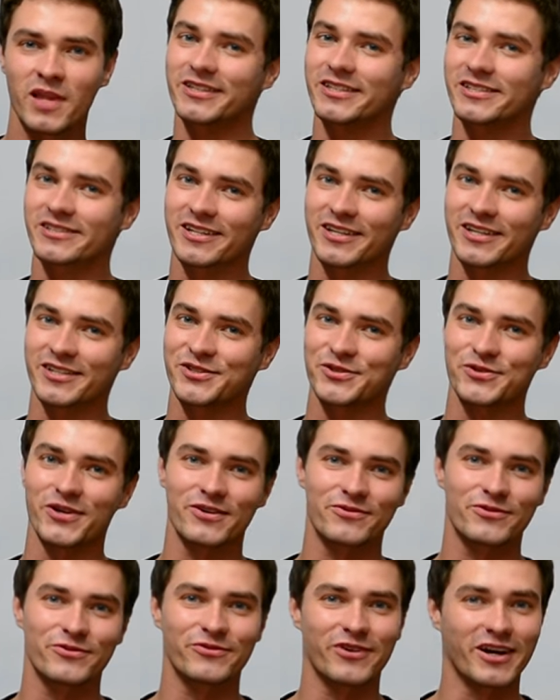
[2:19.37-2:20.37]
In this case, you
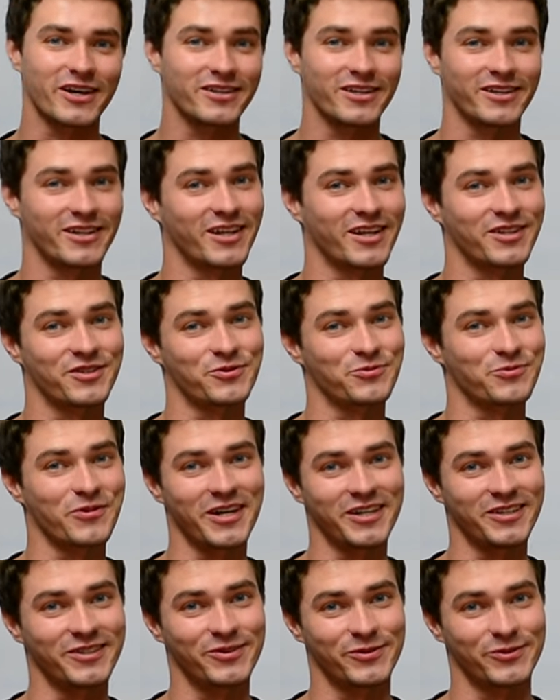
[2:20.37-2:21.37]
have to find another
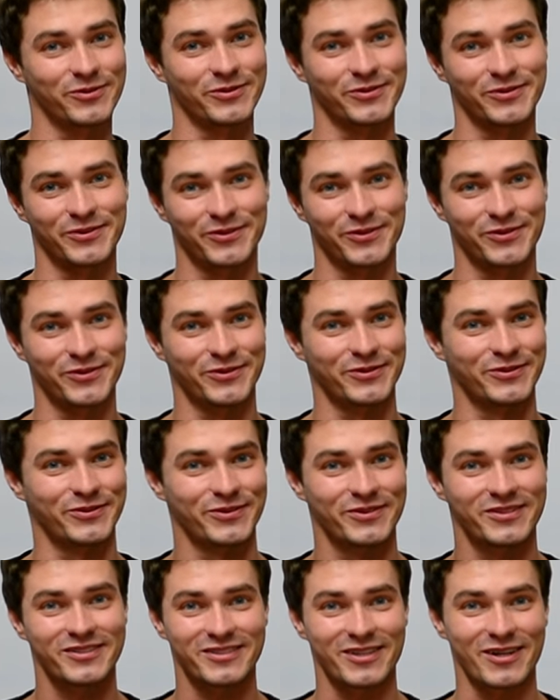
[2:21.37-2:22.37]
way to, to
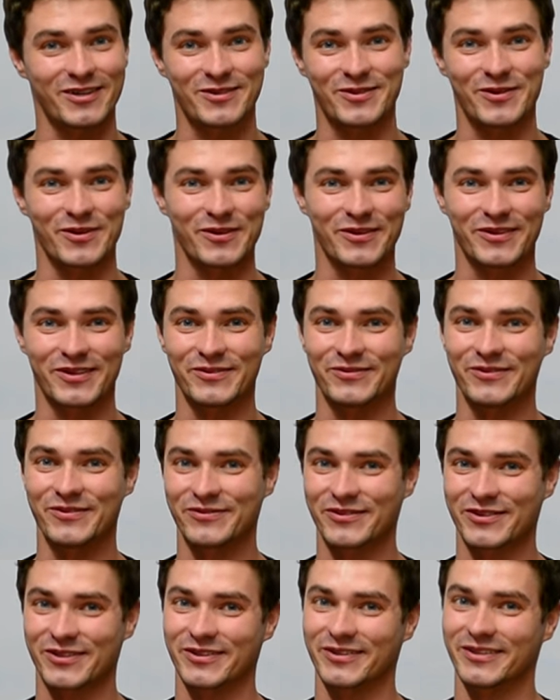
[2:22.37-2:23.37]
start talking
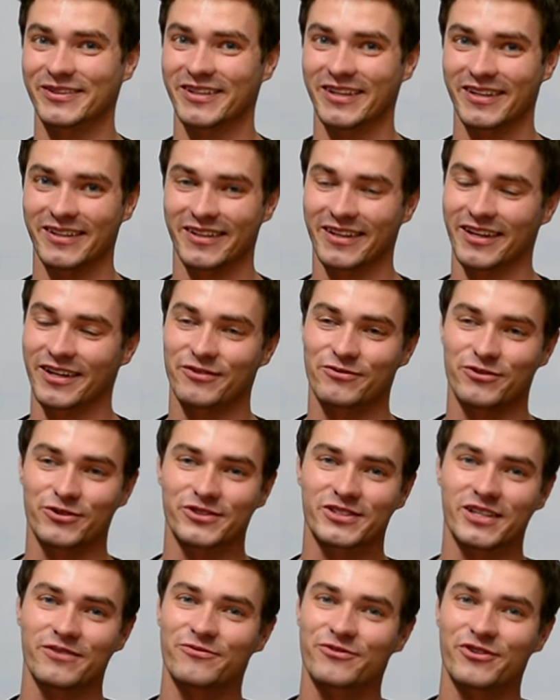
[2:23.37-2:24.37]
with girls, like
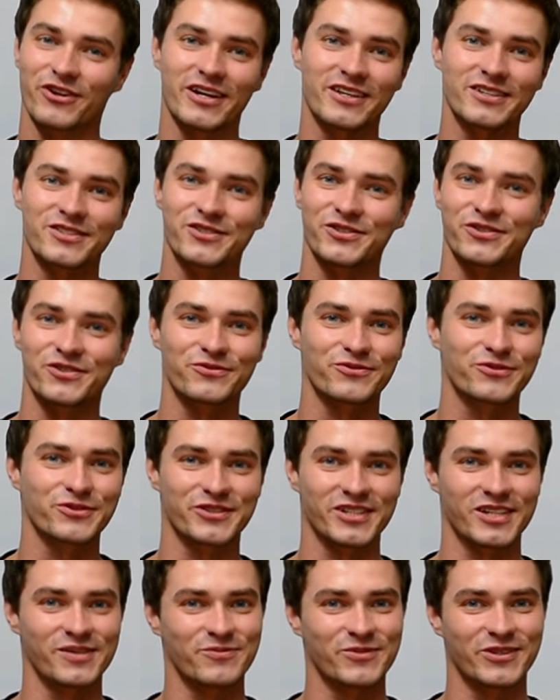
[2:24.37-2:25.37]
through some friends or through
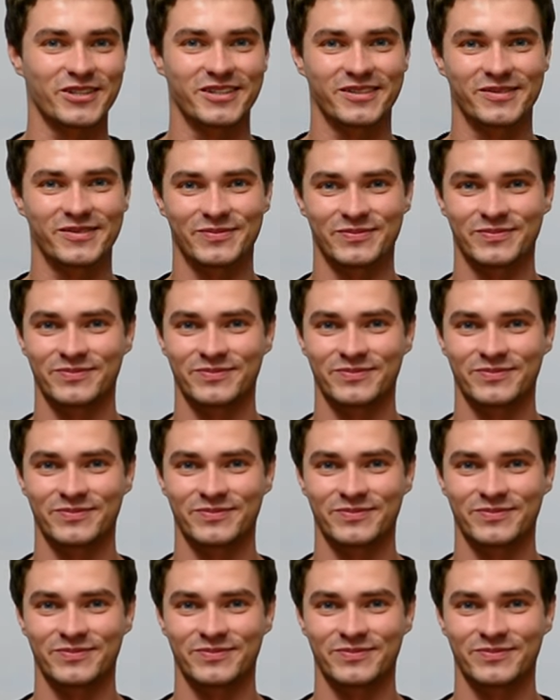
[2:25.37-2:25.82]
someone.